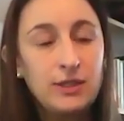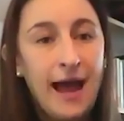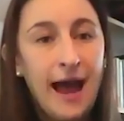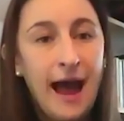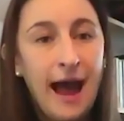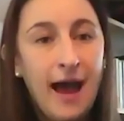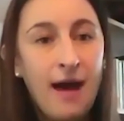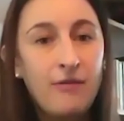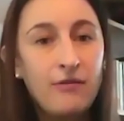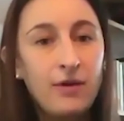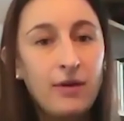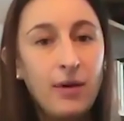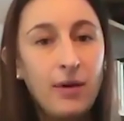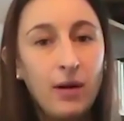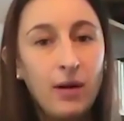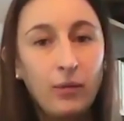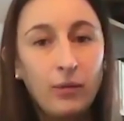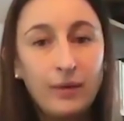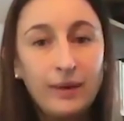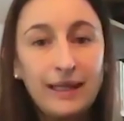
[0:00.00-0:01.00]
have
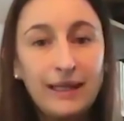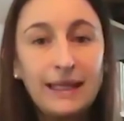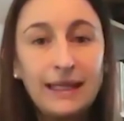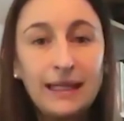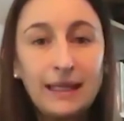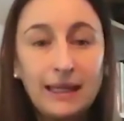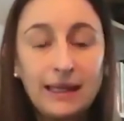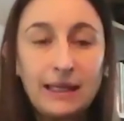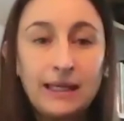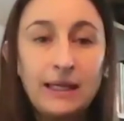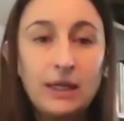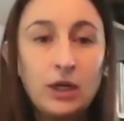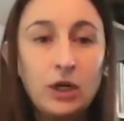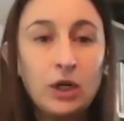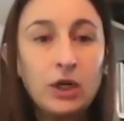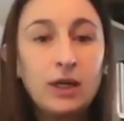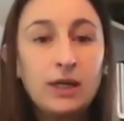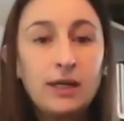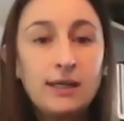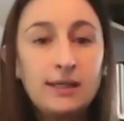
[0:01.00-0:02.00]
a really
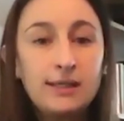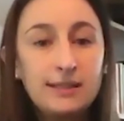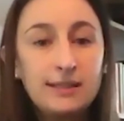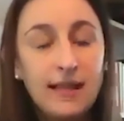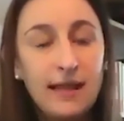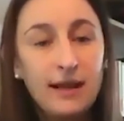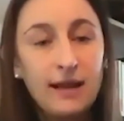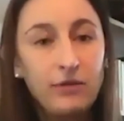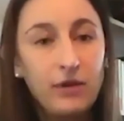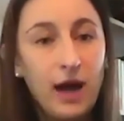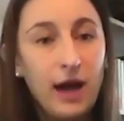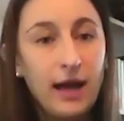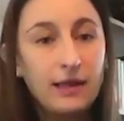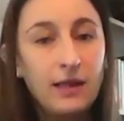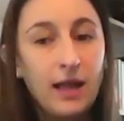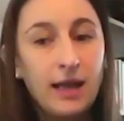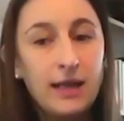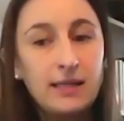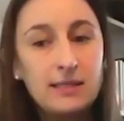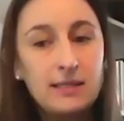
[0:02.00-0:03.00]
clear set of
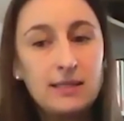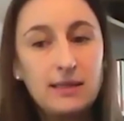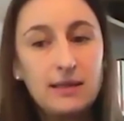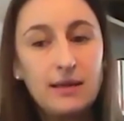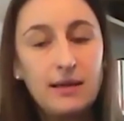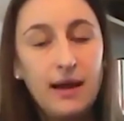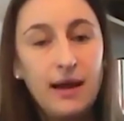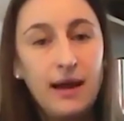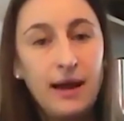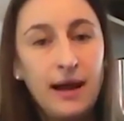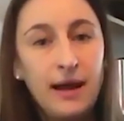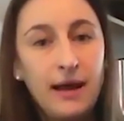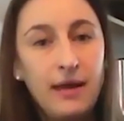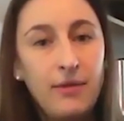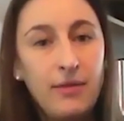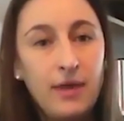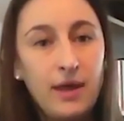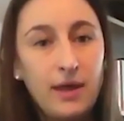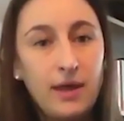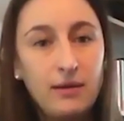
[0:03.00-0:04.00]
guidelines
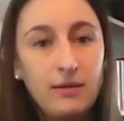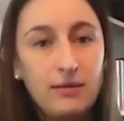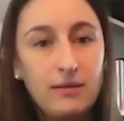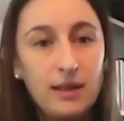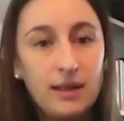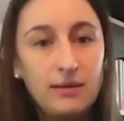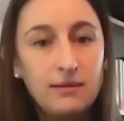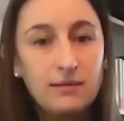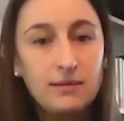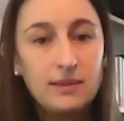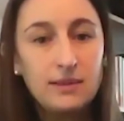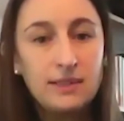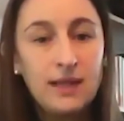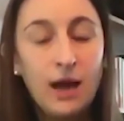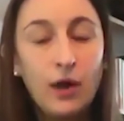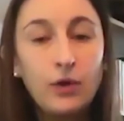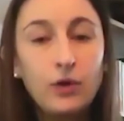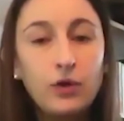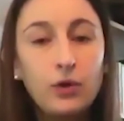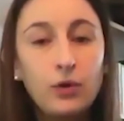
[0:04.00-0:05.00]
that
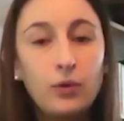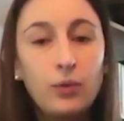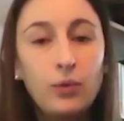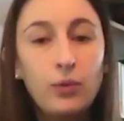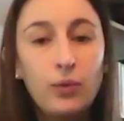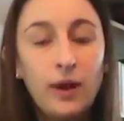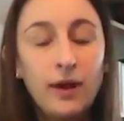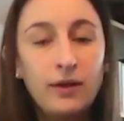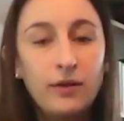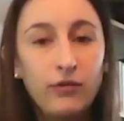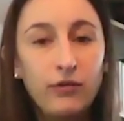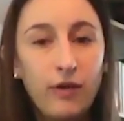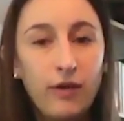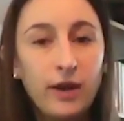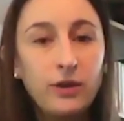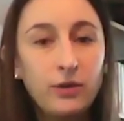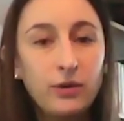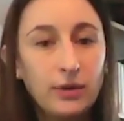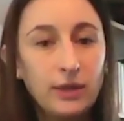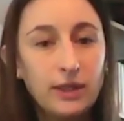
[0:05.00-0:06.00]
tell you and
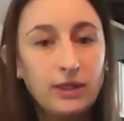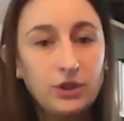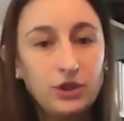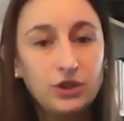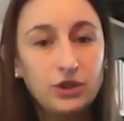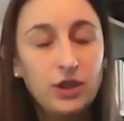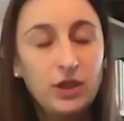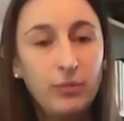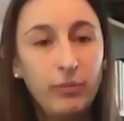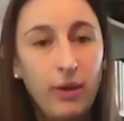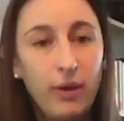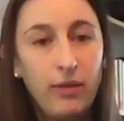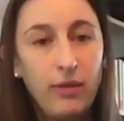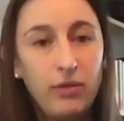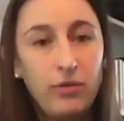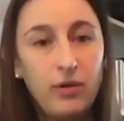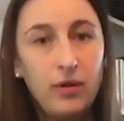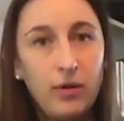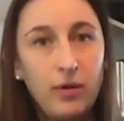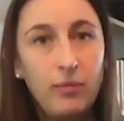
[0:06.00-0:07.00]
define your relationship
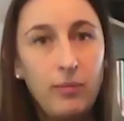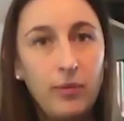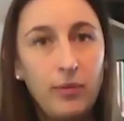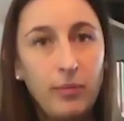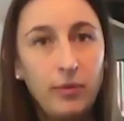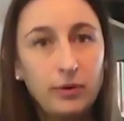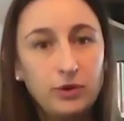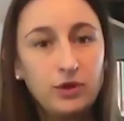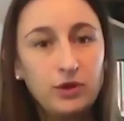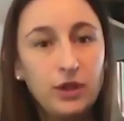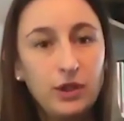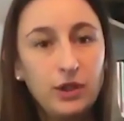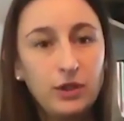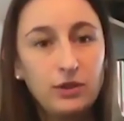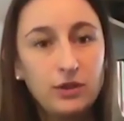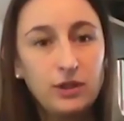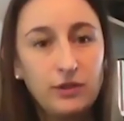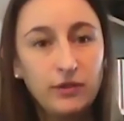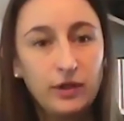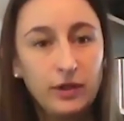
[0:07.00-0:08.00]
with the person that you're
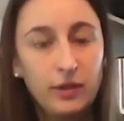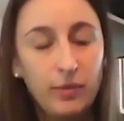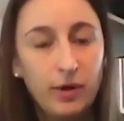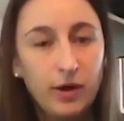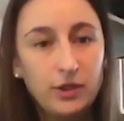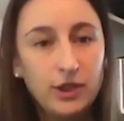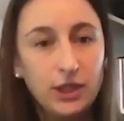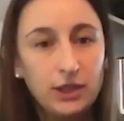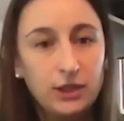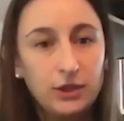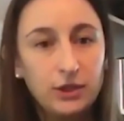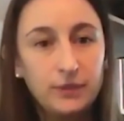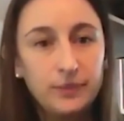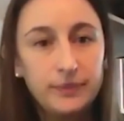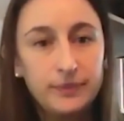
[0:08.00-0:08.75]
delivering the project to.